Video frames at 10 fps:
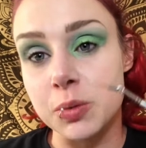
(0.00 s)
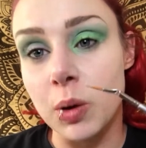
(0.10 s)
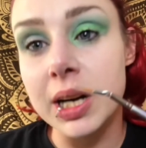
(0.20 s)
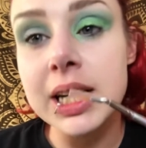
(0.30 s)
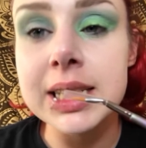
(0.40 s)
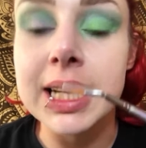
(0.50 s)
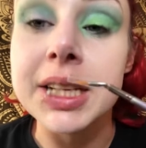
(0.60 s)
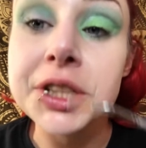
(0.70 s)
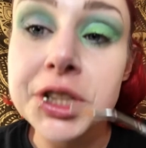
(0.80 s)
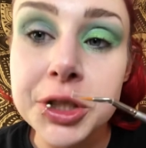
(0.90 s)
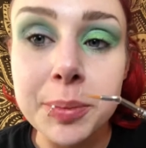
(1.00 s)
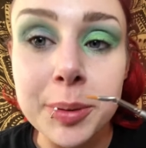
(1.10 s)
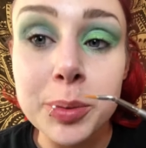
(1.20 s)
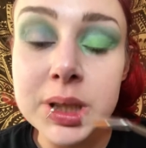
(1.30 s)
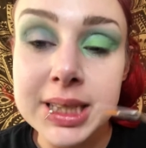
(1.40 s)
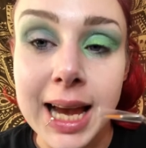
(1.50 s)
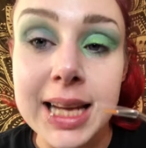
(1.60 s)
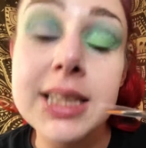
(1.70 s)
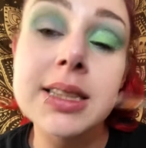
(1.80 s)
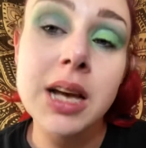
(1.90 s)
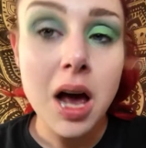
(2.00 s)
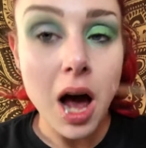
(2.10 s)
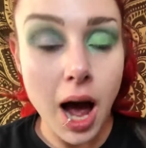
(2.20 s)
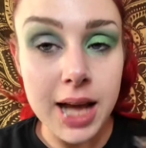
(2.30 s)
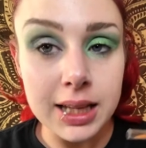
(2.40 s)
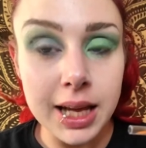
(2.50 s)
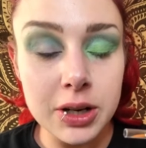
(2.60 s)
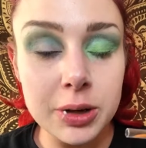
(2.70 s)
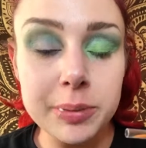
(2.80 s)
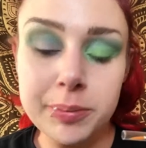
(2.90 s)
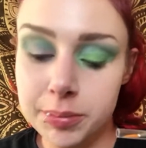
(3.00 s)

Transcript: One is a super precise eyeliner,